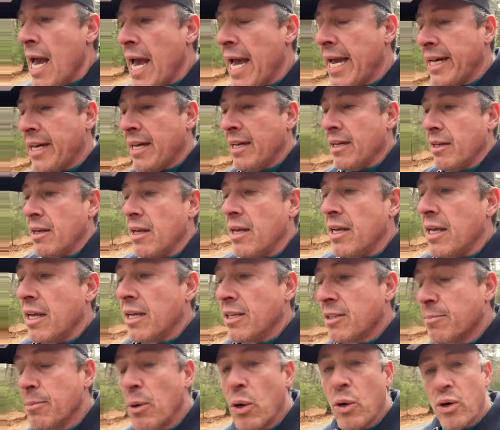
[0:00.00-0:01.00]
And it
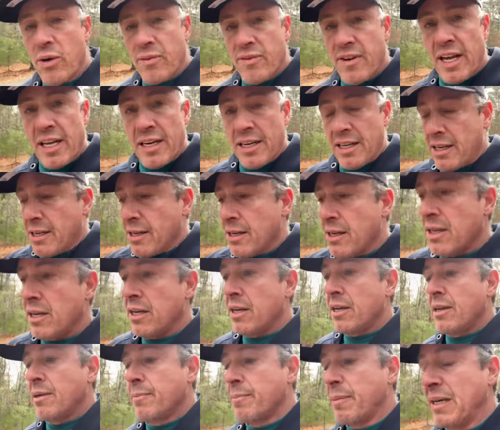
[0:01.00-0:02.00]
is motivated
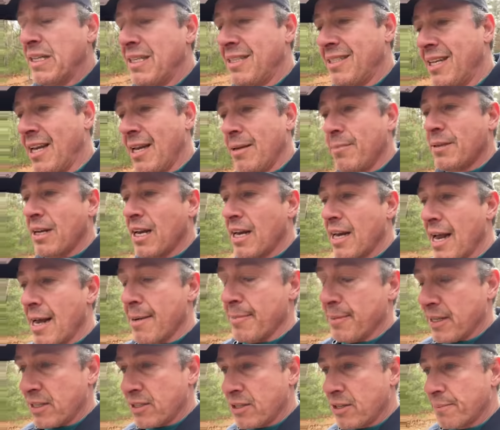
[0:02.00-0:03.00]
by the same
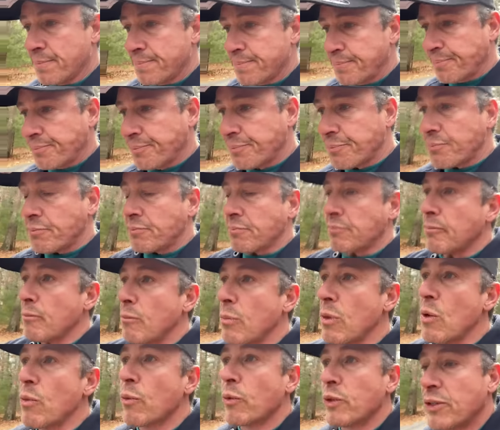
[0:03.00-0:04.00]
dynamics,
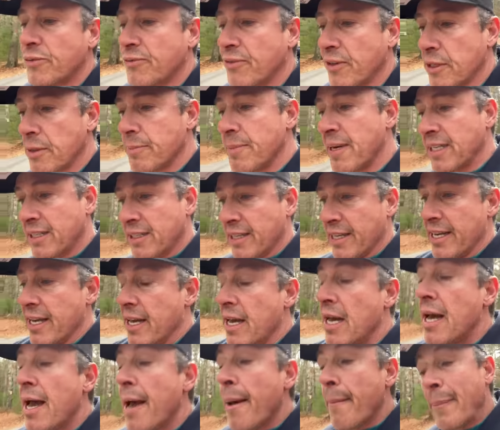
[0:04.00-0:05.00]
which fundamentally
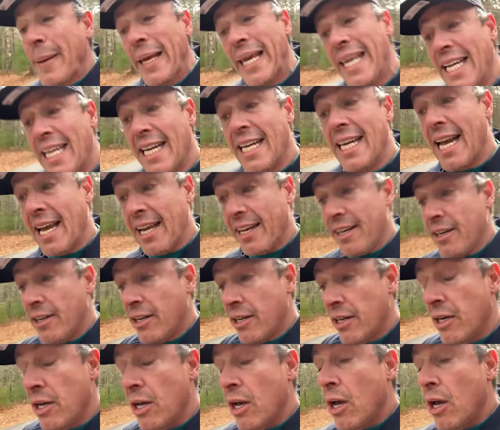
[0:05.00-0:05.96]
begin and end